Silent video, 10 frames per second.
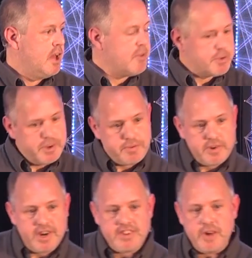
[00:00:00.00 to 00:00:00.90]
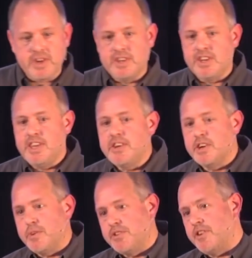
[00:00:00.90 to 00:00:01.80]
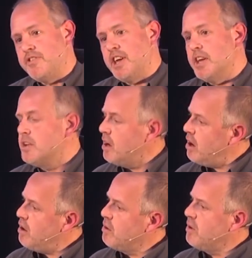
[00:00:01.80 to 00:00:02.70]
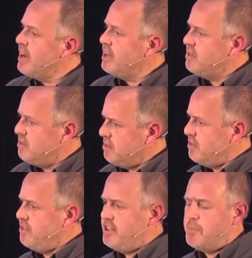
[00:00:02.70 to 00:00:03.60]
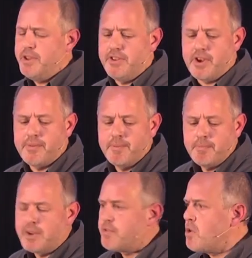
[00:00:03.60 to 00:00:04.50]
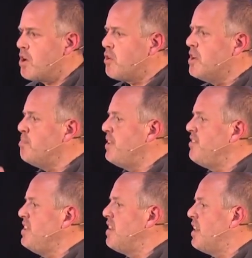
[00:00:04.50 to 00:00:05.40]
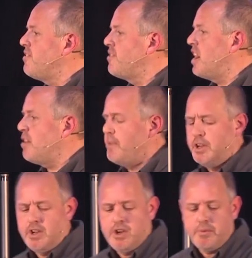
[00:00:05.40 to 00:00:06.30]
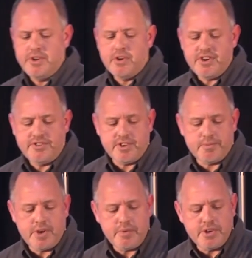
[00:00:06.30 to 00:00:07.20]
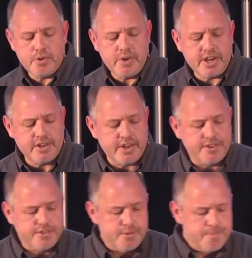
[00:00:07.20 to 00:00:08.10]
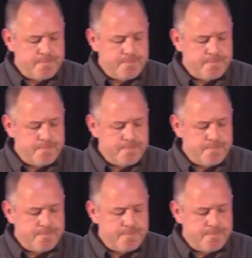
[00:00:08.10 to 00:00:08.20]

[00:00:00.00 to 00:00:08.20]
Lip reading: And once we realize how we can need healing, we start saying, oh, I can step in there. But if we're all going busy nonstop, we don't listen and we don't recognize.